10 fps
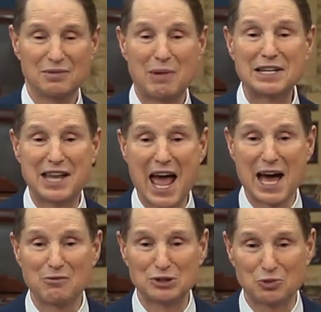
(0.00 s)
My
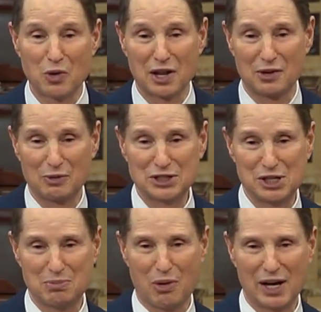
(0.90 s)
dad was one of the
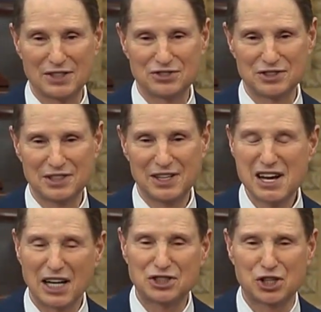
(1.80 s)
Ritchie boys,
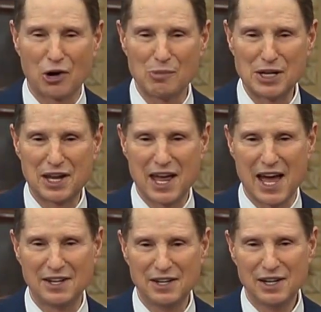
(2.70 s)
a German
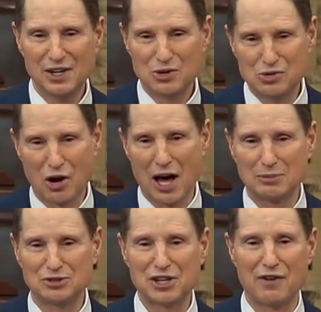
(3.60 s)
kid who taught
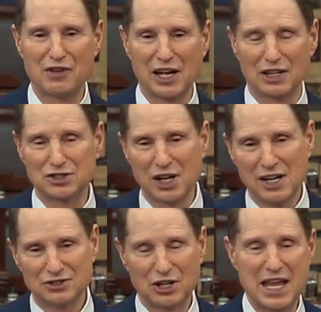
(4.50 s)
himself English
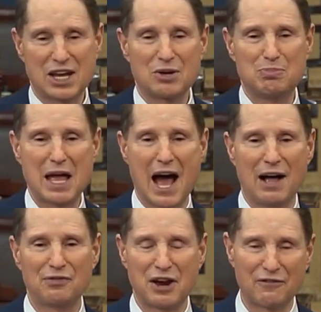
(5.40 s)
so he could be
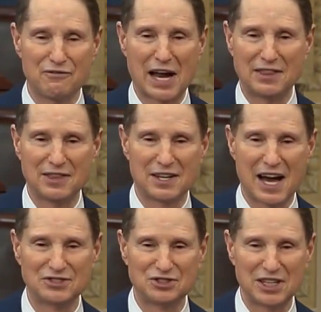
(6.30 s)
out there fighting the
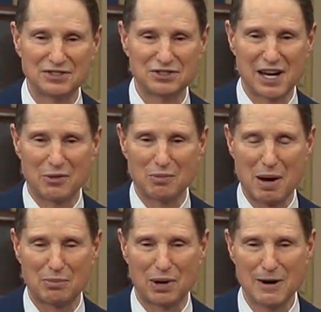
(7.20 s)
Nazis. And I
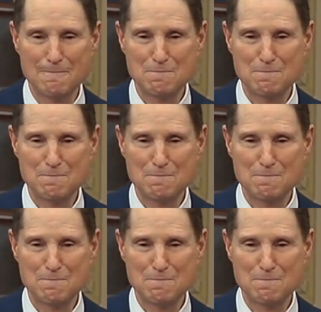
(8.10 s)
remember